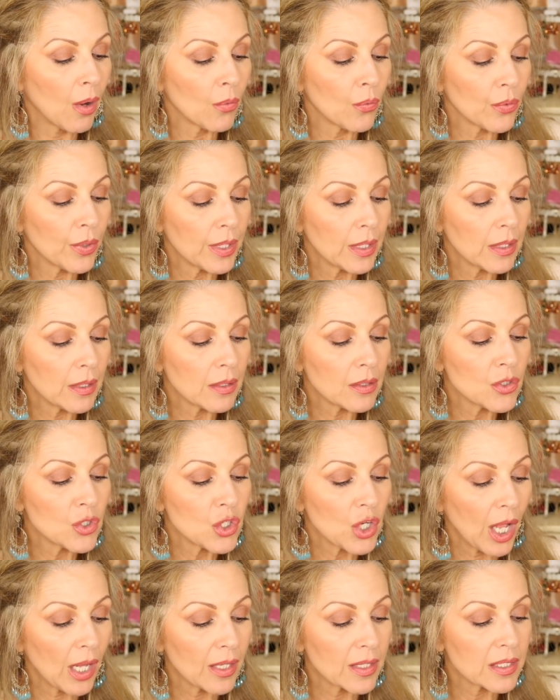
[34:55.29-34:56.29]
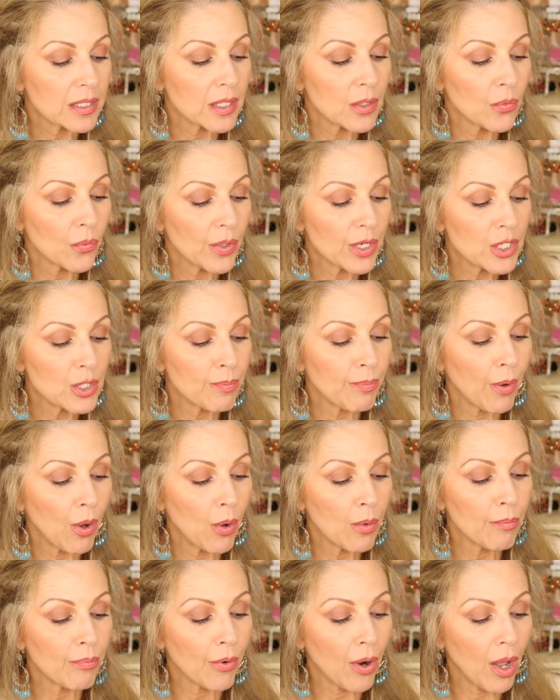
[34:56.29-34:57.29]
Real gelatin-rich
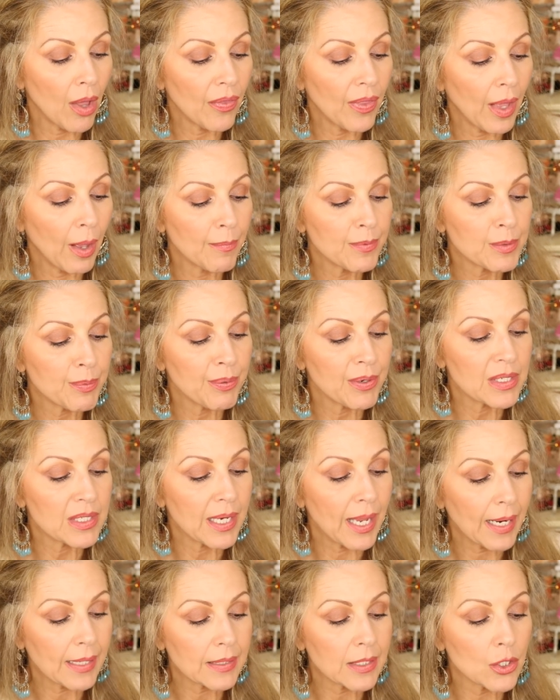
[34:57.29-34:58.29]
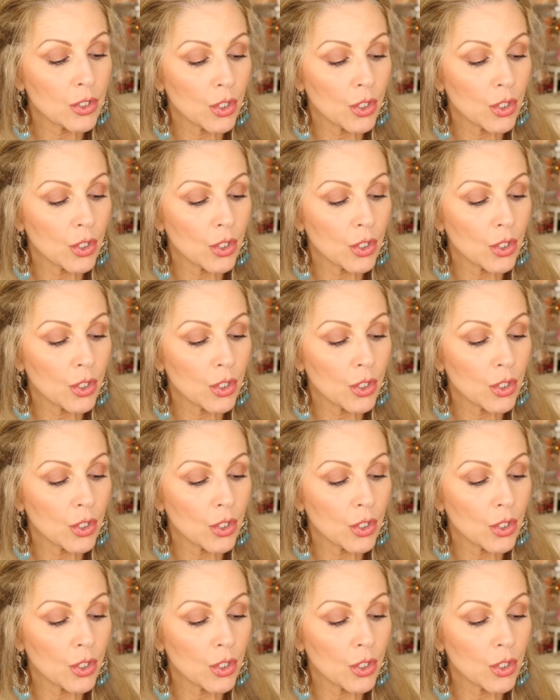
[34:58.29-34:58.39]
bone broth helps protect